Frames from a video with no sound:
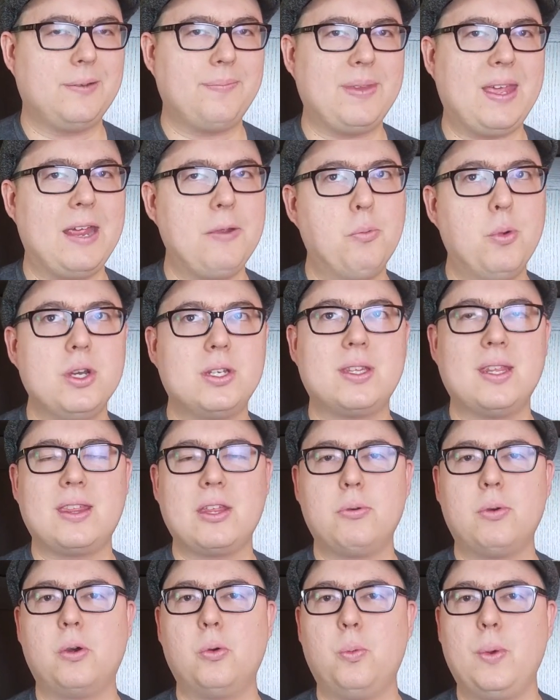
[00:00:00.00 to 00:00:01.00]
I wish that
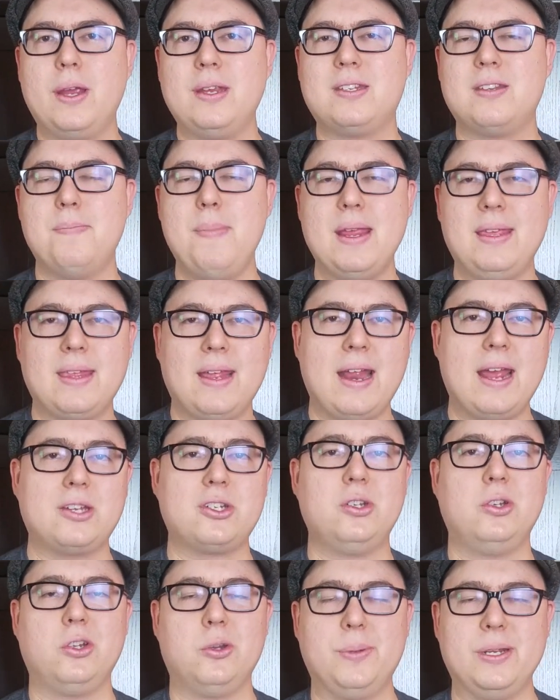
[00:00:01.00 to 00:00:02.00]
there were a way to make that
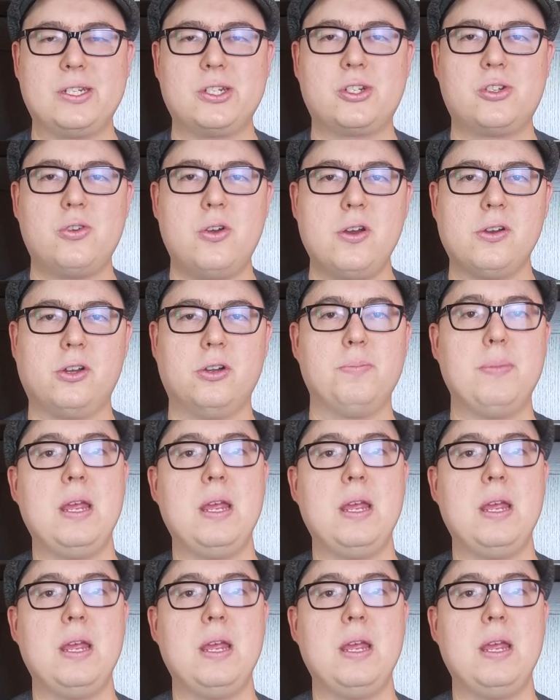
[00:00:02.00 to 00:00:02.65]
action a little bit stronger.